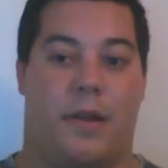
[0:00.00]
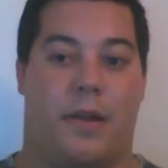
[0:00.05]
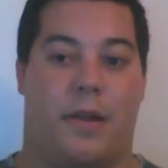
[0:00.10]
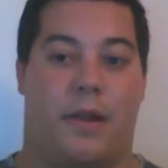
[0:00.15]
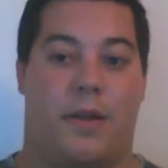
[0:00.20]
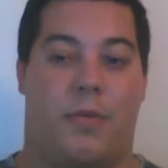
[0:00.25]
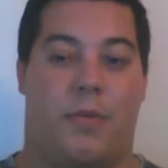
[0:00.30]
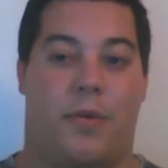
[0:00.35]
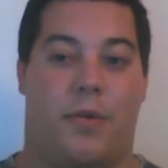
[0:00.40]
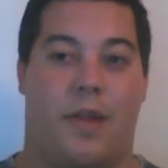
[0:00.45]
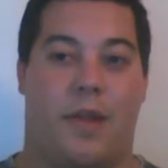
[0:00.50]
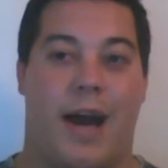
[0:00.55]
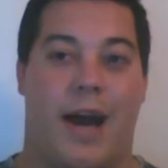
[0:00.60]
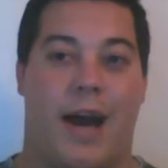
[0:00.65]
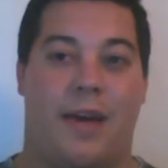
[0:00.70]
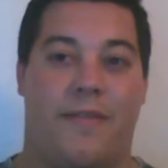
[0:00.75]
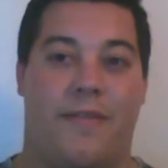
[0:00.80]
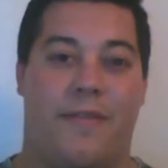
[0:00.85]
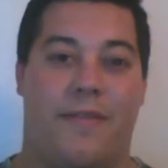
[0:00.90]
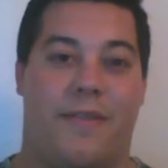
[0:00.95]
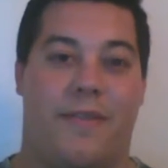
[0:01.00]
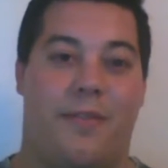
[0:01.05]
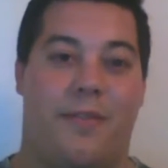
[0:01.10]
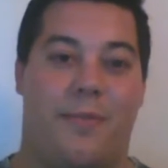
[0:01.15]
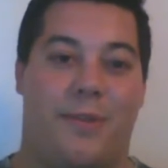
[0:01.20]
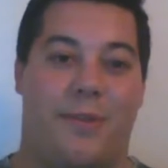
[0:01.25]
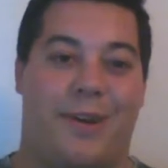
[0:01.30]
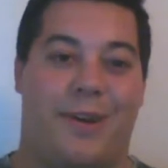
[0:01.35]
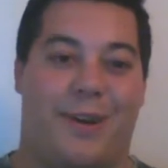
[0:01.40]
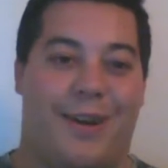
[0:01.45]
And we're live. Yes, we
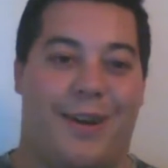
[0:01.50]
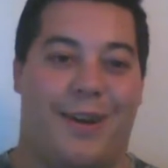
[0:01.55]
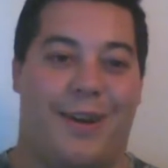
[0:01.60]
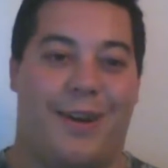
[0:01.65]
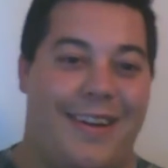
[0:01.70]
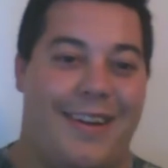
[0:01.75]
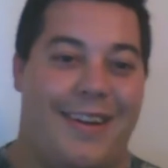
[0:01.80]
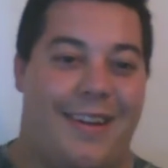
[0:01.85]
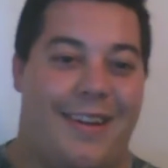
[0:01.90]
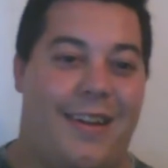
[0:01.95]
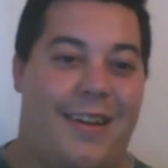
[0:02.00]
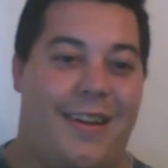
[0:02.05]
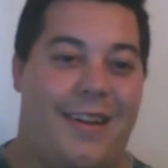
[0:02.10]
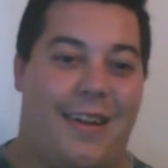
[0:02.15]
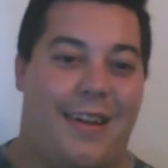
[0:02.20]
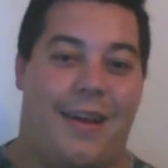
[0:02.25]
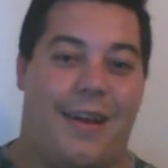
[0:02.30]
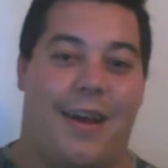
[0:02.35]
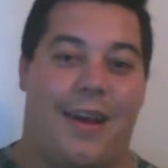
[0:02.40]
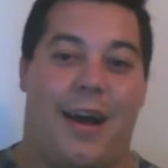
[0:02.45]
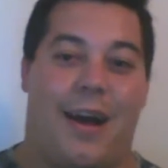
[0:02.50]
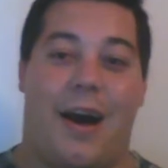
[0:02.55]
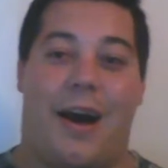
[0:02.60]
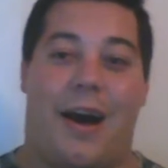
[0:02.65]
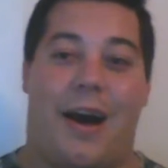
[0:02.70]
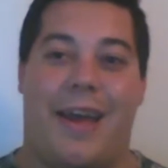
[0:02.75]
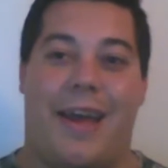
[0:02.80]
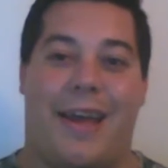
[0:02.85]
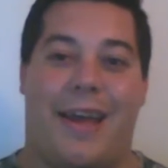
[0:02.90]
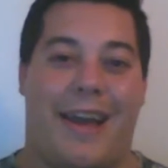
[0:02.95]
are.
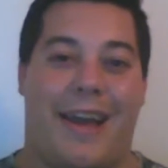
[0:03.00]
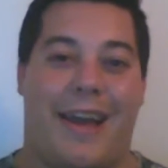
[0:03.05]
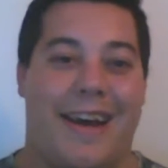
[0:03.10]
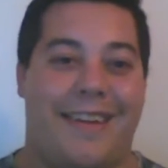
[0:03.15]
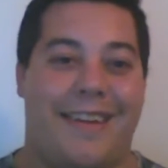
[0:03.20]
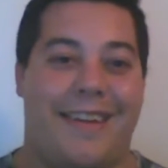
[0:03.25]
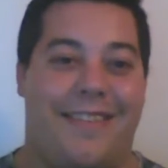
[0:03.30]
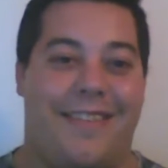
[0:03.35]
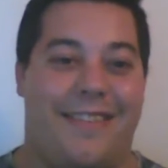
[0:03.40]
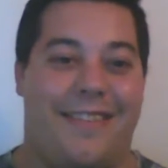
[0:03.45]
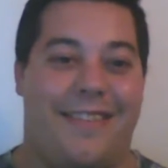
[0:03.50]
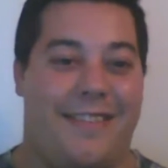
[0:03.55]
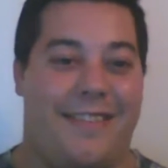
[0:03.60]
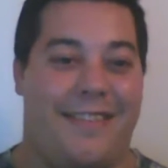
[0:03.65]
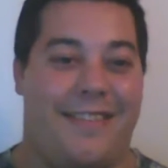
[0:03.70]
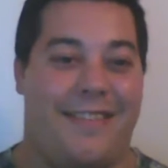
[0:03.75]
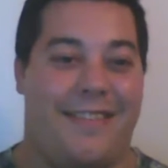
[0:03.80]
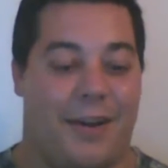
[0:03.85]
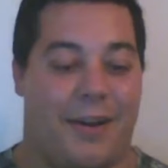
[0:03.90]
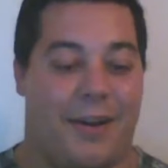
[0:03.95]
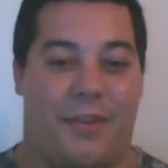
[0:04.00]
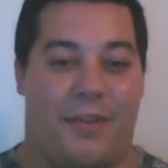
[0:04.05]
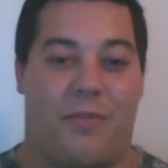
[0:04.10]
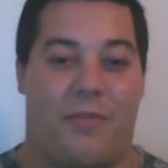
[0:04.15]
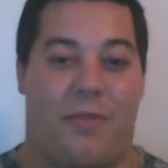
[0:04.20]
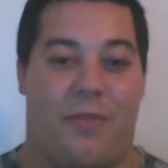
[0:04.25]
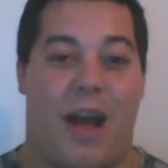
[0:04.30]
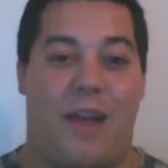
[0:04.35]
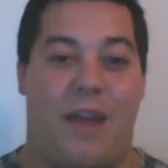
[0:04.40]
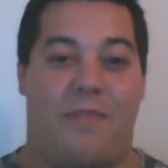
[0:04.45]
Hey guys, this is Chris and
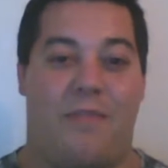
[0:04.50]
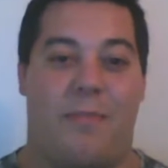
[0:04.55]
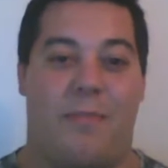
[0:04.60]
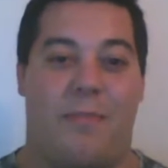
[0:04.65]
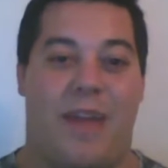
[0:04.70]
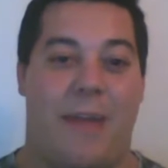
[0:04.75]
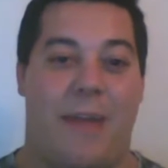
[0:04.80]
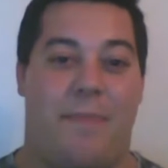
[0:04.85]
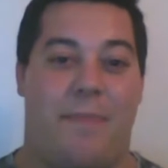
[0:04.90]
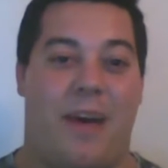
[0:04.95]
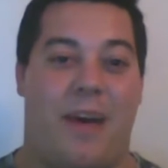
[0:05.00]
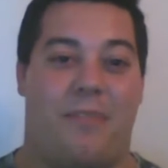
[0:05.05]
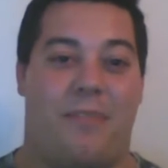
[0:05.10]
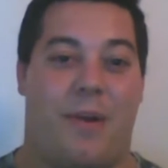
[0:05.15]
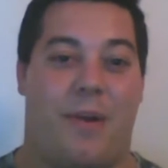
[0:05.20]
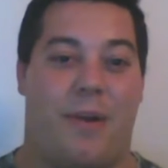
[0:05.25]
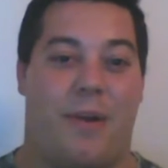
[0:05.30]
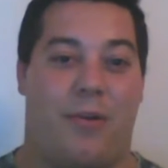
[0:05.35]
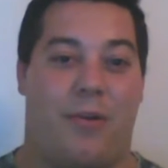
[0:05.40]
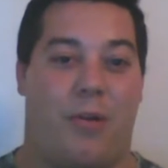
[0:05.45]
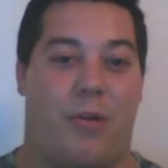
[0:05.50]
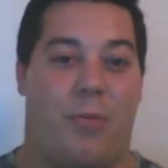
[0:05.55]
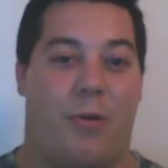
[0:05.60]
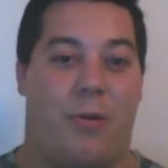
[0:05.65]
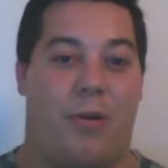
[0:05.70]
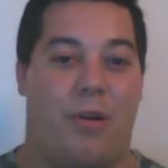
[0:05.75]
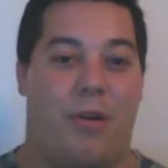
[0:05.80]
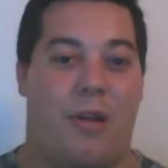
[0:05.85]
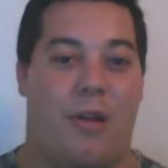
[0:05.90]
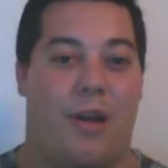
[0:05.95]
Ryan from Taphouse
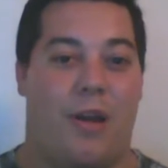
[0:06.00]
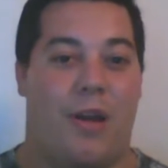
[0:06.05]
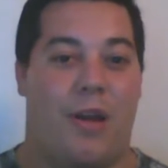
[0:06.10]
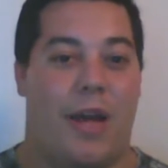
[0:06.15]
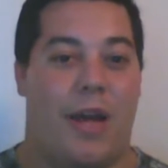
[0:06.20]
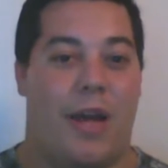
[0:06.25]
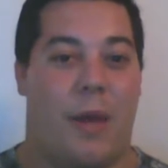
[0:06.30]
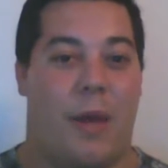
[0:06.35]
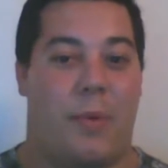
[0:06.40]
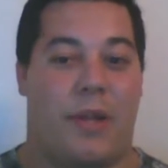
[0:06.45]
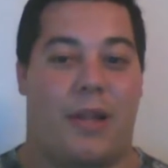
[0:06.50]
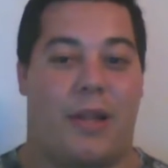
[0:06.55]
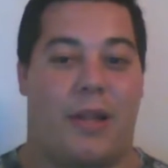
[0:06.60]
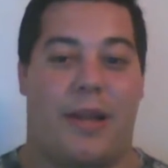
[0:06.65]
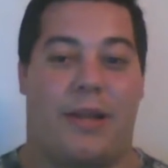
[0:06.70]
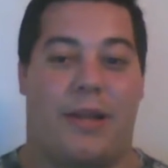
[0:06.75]
Paranormal, and we'd like to